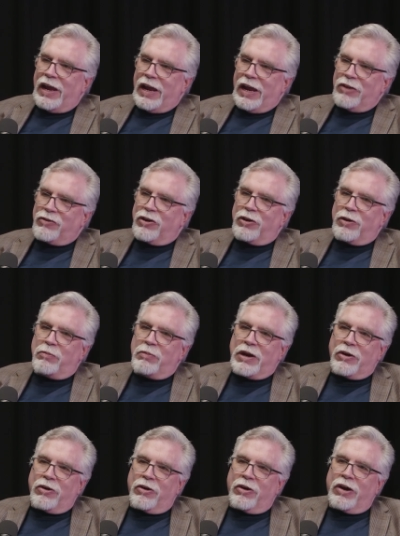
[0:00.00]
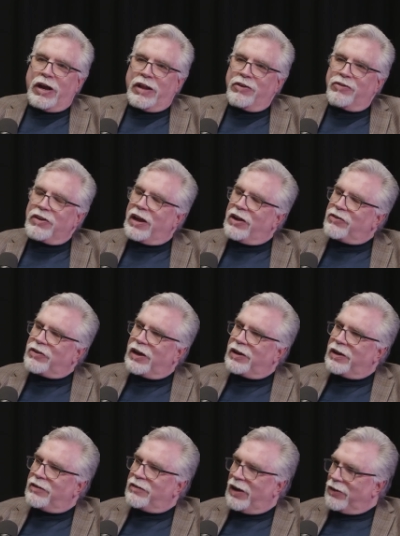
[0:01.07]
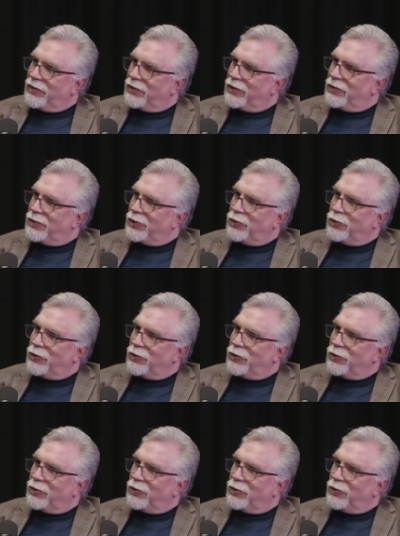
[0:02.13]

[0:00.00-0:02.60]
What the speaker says: it's going to mirror this case out of Texas